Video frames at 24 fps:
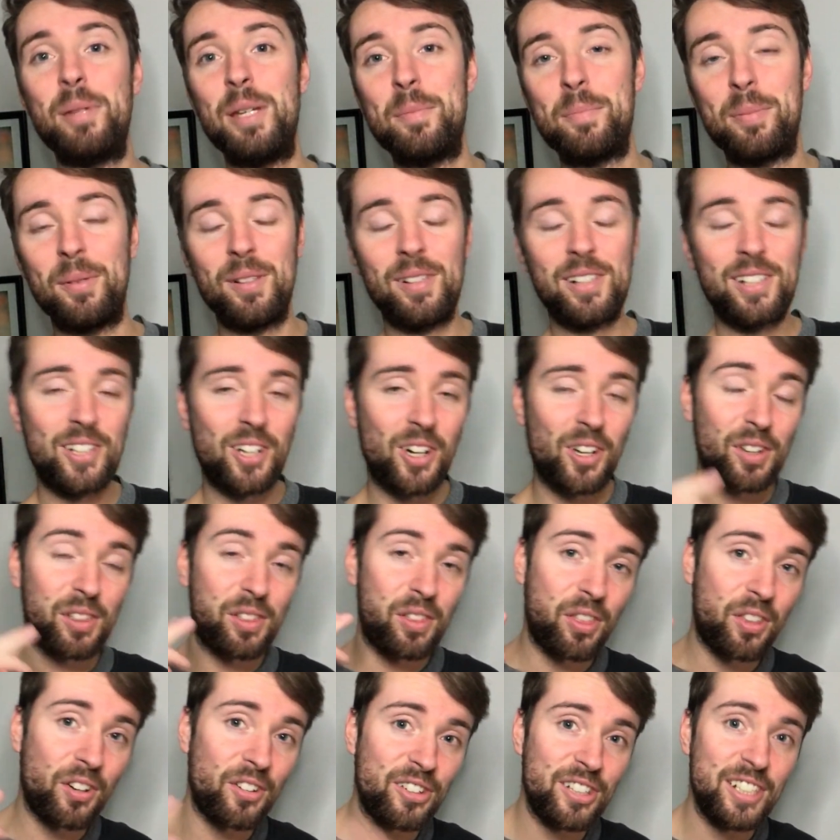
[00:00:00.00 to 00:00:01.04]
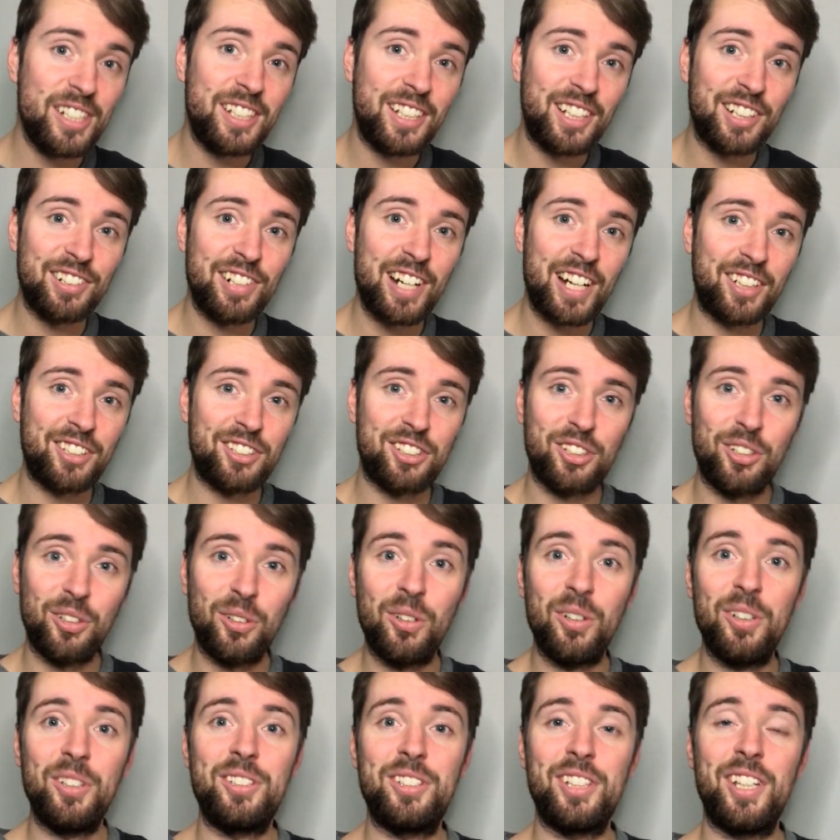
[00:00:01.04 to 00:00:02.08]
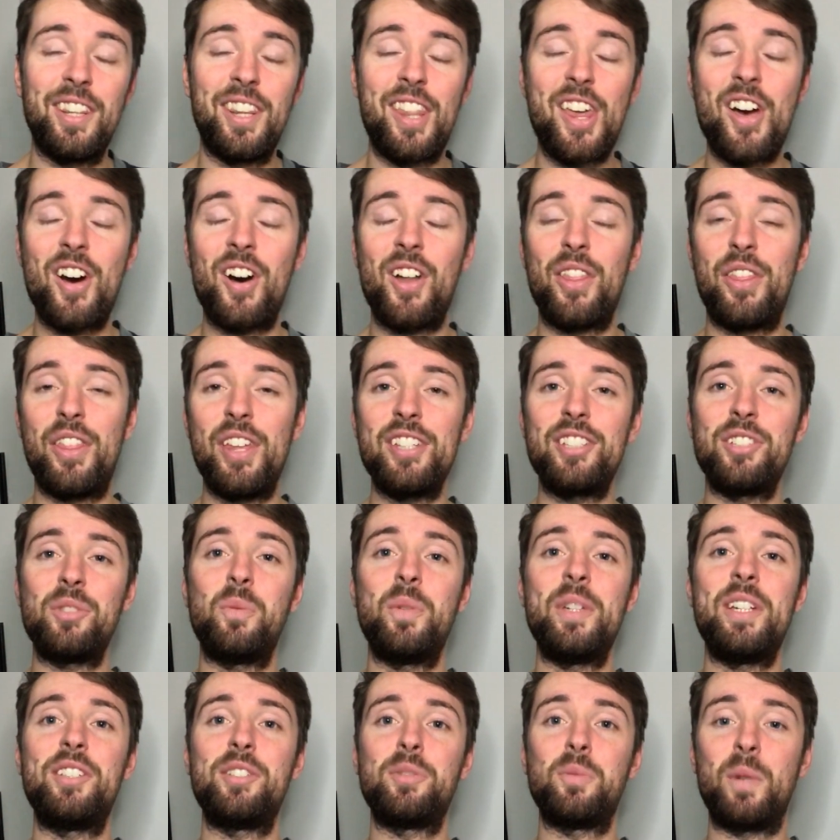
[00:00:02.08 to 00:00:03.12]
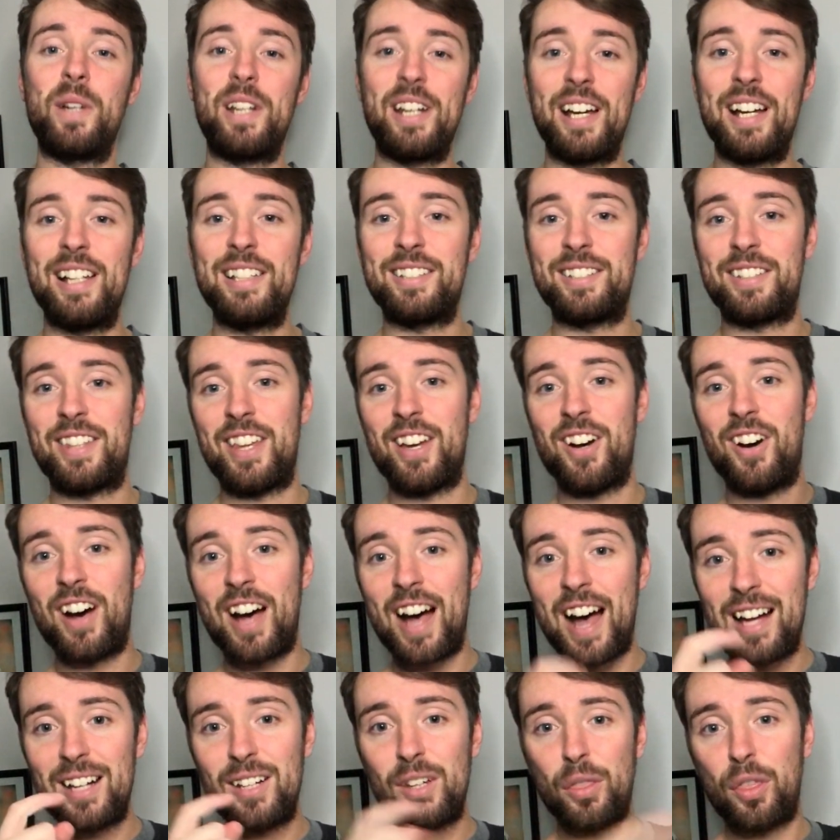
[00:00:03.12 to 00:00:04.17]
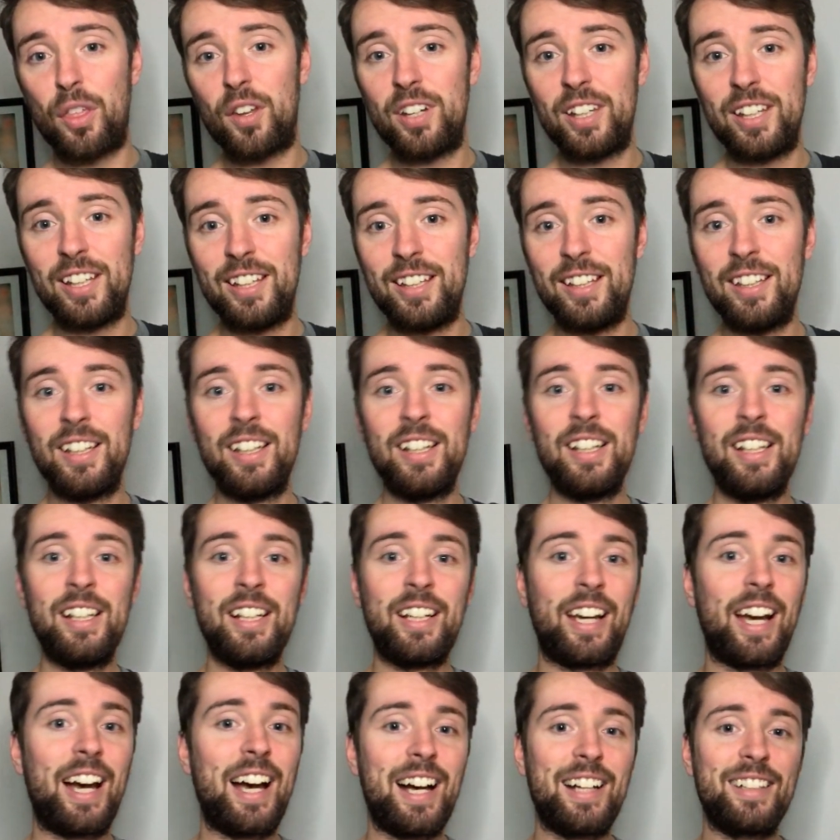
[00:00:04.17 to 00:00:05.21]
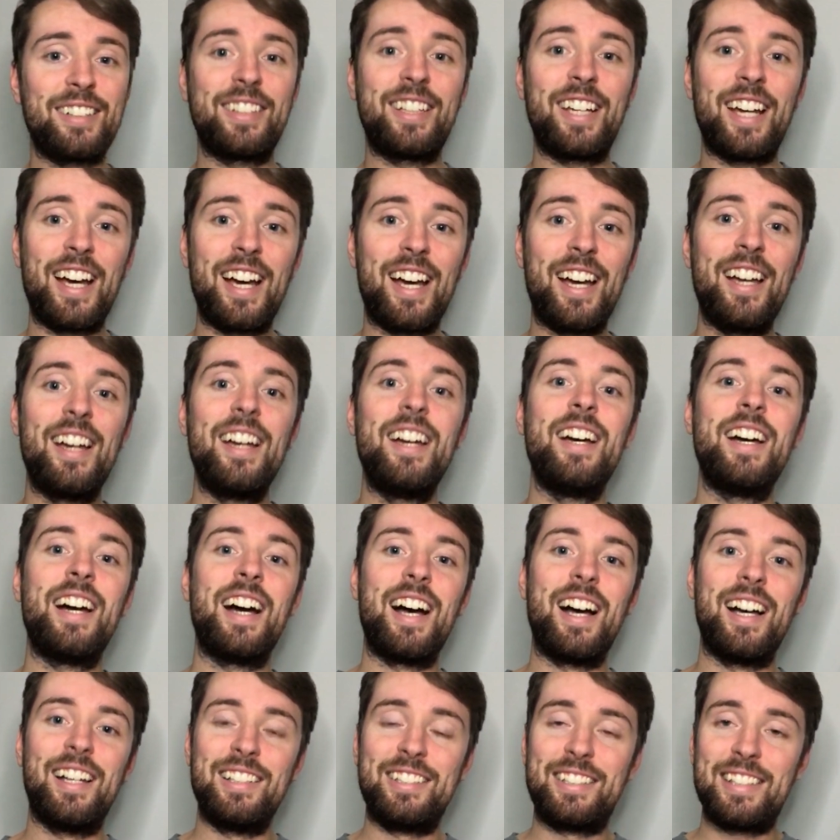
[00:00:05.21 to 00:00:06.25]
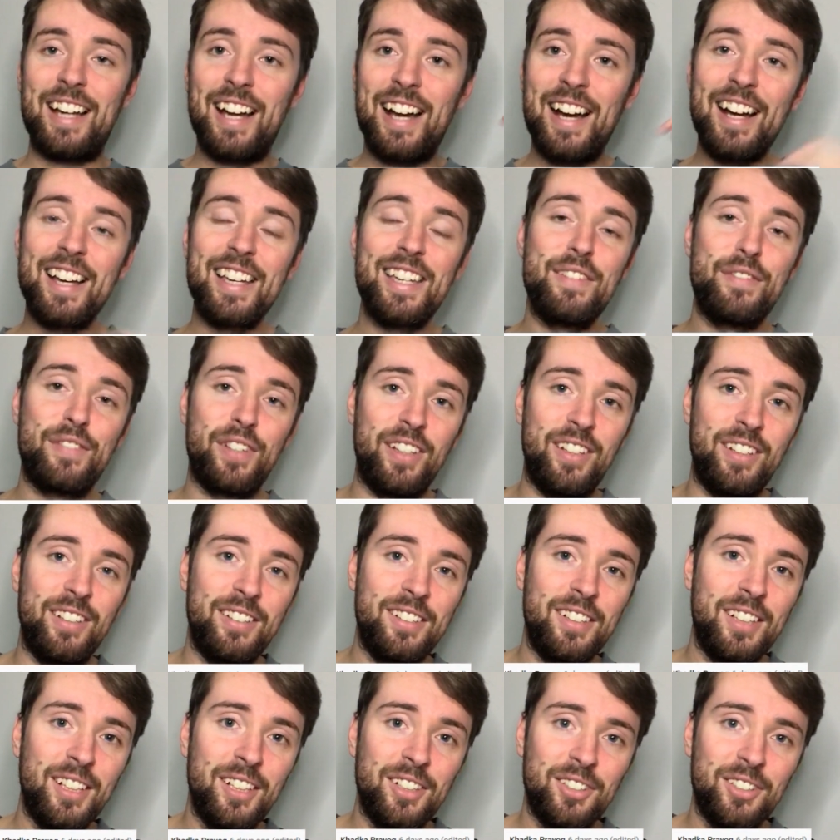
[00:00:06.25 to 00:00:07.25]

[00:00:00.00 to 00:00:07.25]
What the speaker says: people got three correct scores, and they are this week's winners. They are Anthony, Gahadka, and Ivan.